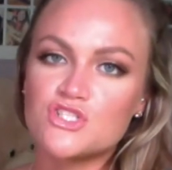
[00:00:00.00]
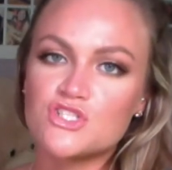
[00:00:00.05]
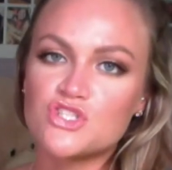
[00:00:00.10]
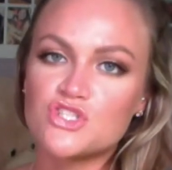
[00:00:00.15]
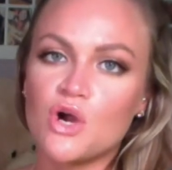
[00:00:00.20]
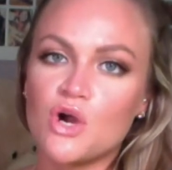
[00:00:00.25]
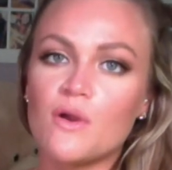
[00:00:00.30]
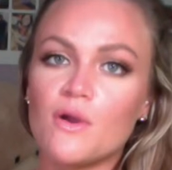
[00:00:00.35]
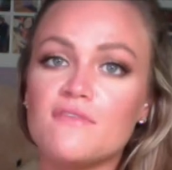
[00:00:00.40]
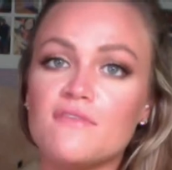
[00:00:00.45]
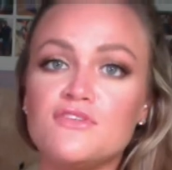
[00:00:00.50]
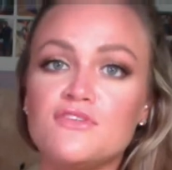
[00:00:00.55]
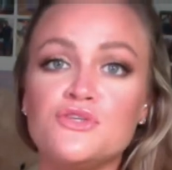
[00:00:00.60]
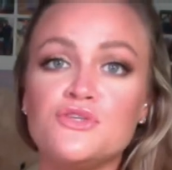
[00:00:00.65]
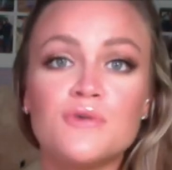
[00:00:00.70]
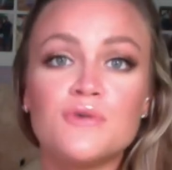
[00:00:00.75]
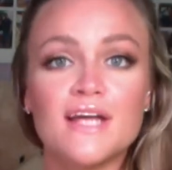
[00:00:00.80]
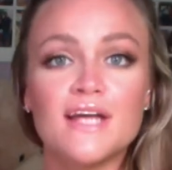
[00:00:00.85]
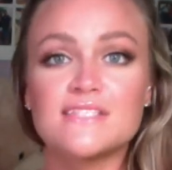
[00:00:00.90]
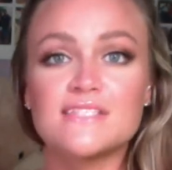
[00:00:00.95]
So if you
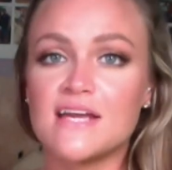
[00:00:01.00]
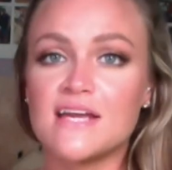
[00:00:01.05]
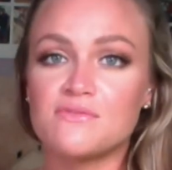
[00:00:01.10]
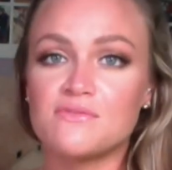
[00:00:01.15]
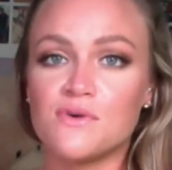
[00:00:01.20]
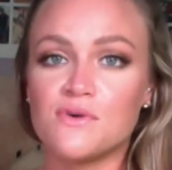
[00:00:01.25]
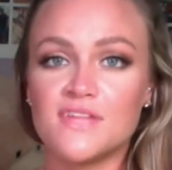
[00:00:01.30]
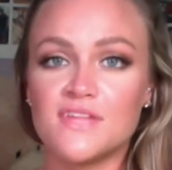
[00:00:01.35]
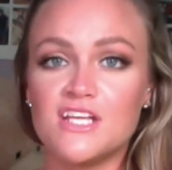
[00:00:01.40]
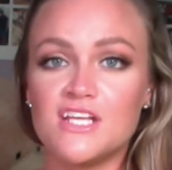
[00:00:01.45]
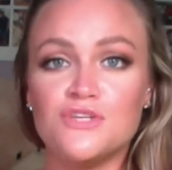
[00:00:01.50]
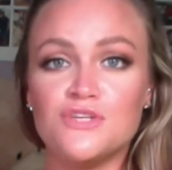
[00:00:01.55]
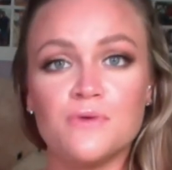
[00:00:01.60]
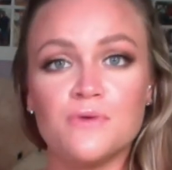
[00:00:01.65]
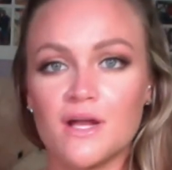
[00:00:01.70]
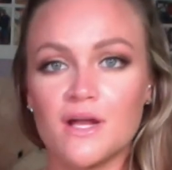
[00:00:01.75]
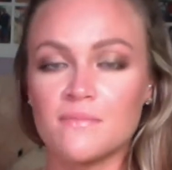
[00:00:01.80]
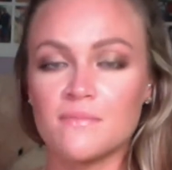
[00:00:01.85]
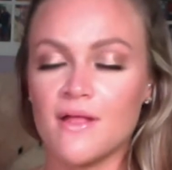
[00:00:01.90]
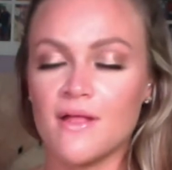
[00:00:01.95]
guys have one that you
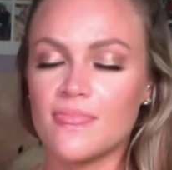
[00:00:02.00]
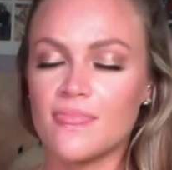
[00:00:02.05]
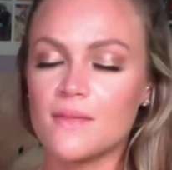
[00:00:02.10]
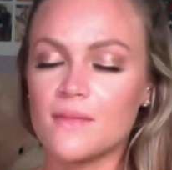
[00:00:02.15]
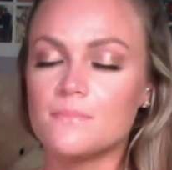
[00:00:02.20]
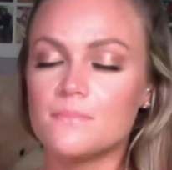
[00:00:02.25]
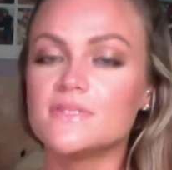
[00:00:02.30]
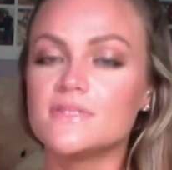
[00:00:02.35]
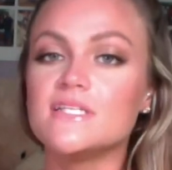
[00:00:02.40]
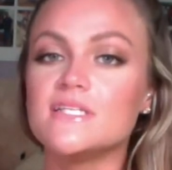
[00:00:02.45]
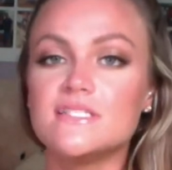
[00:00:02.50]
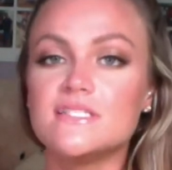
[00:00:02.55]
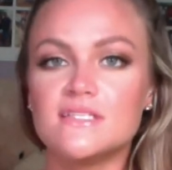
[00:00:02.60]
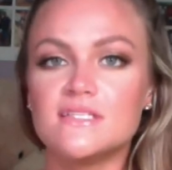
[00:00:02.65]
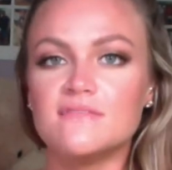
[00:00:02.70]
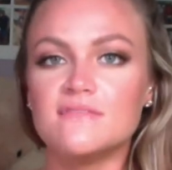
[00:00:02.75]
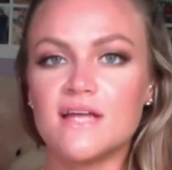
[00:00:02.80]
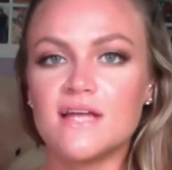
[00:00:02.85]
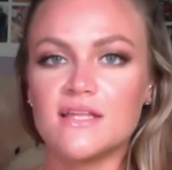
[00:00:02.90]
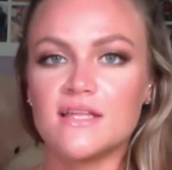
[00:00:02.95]
recommend, then please
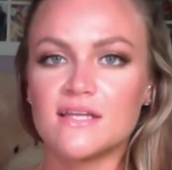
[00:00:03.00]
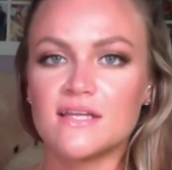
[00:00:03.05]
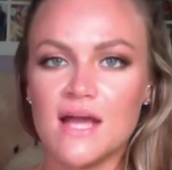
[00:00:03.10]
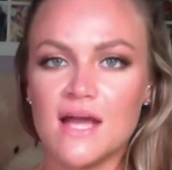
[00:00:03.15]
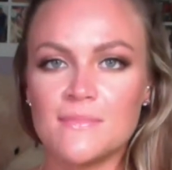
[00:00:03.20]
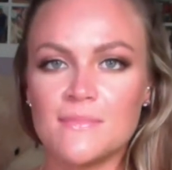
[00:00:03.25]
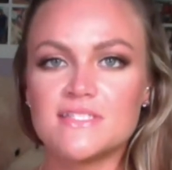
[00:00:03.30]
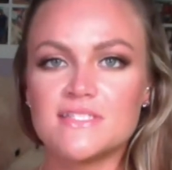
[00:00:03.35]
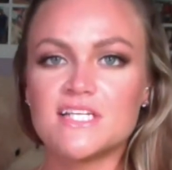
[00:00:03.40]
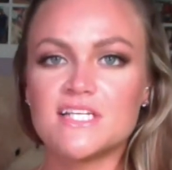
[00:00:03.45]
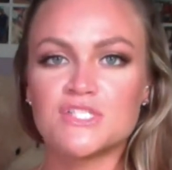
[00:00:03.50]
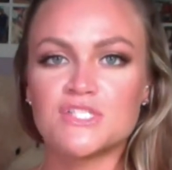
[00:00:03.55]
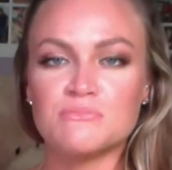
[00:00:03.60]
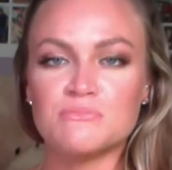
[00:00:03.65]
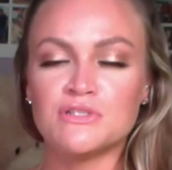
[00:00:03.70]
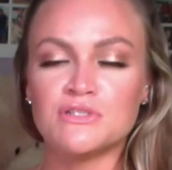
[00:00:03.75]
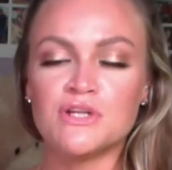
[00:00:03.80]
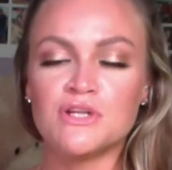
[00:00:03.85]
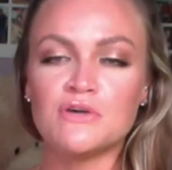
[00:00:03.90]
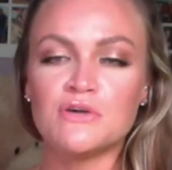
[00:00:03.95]
leave that in the comment section
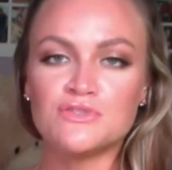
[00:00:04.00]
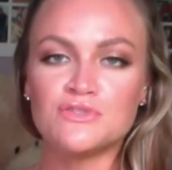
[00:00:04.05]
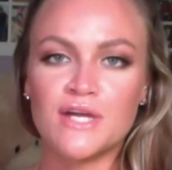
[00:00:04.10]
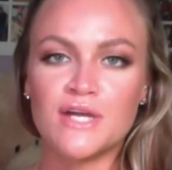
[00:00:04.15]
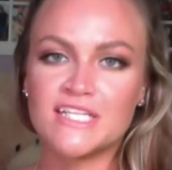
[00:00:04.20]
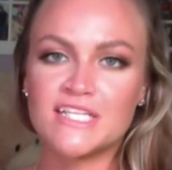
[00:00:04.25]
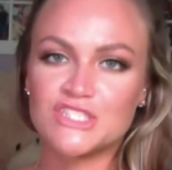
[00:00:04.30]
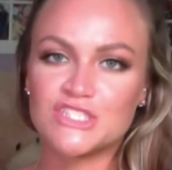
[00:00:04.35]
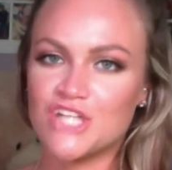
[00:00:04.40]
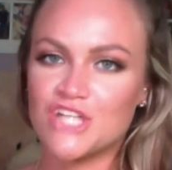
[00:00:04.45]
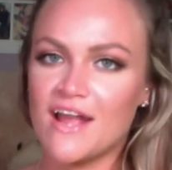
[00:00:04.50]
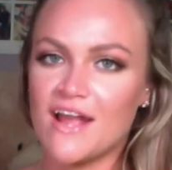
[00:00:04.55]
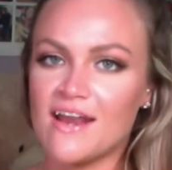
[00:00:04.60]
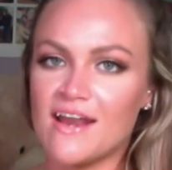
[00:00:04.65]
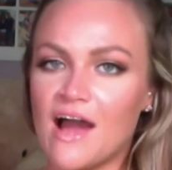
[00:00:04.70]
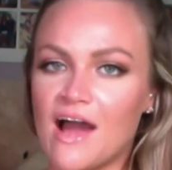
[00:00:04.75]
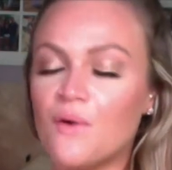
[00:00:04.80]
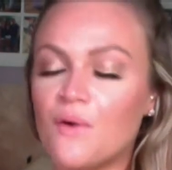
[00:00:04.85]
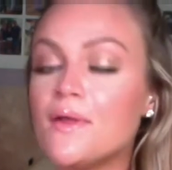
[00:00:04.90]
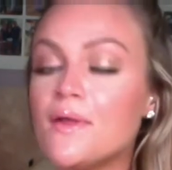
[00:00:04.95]
below so I can try it
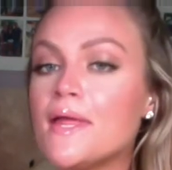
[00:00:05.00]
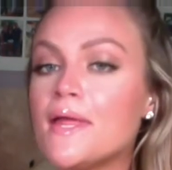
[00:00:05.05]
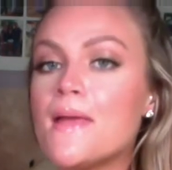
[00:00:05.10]
out.